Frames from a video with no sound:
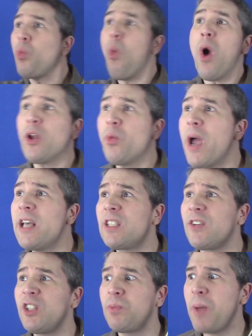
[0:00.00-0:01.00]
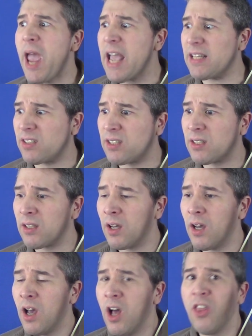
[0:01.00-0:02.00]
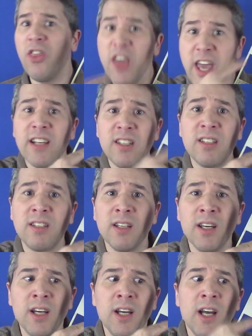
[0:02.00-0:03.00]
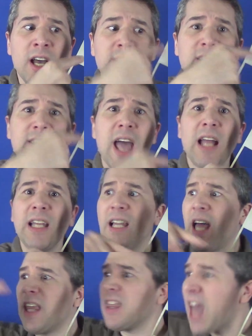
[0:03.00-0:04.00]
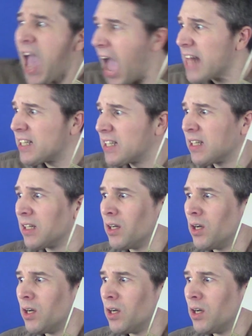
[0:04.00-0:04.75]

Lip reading: What a waste of space! This is exactly like that,